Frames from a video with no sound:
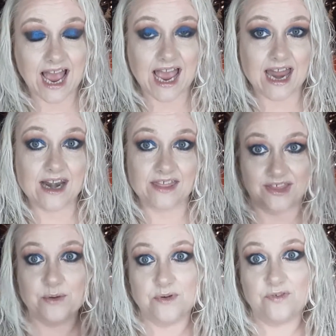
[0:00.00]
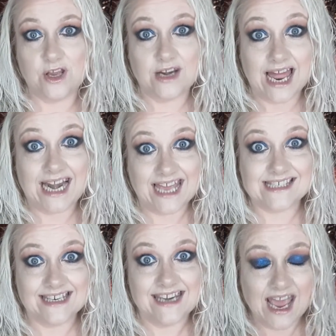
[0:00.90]
and I think we've learned our
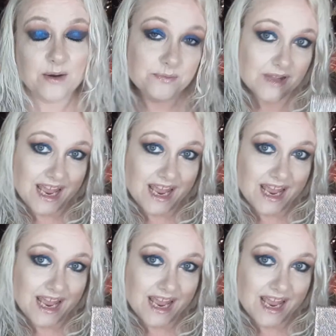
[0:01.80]
lesson now.